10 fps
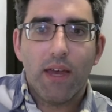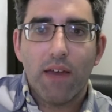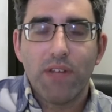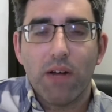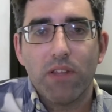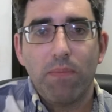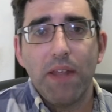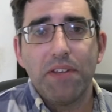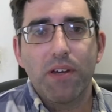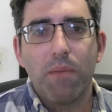I've dealt with
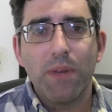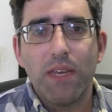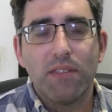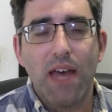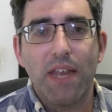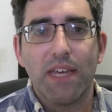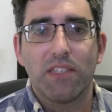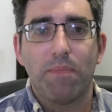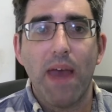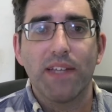plenty of companies that
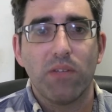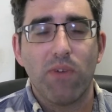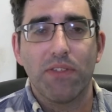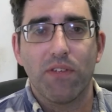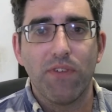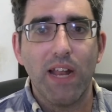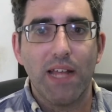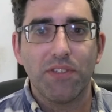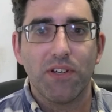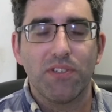expect and want their
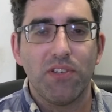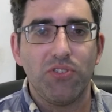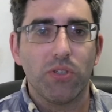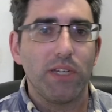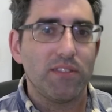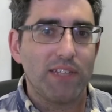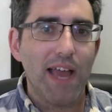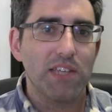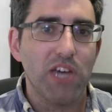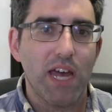freelancers to join
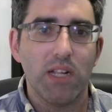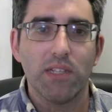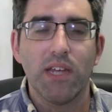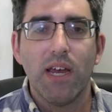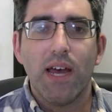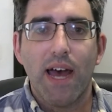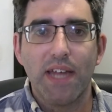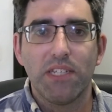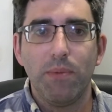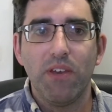Slack channels
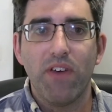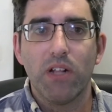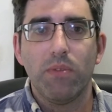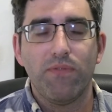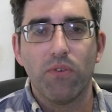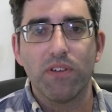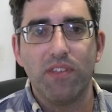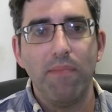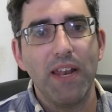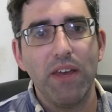and to be available for
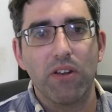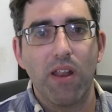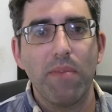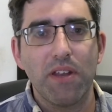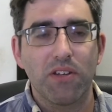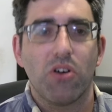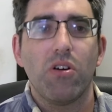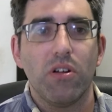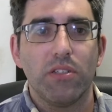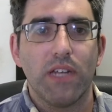seemingly unlimited
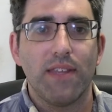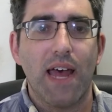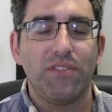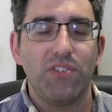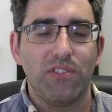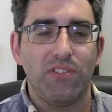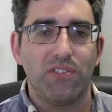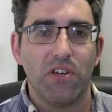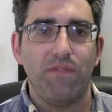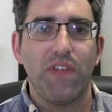calls. And that's just
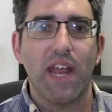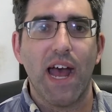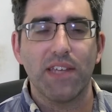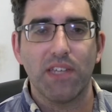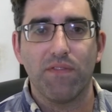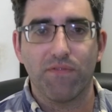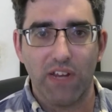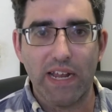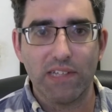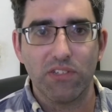stuff that as a
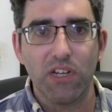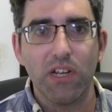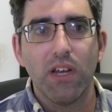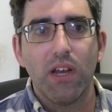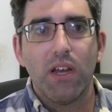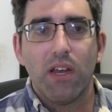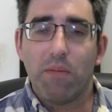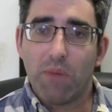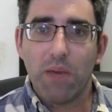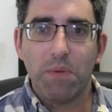freelancer,
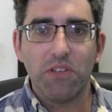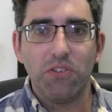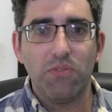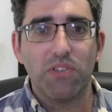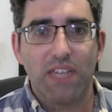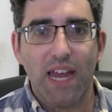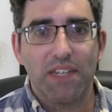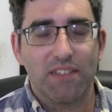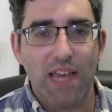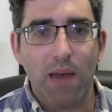in my opinion, you just can't
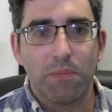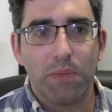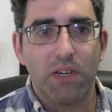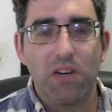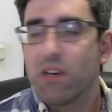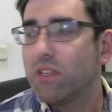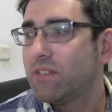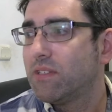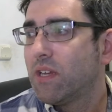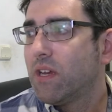accept,
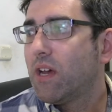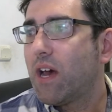because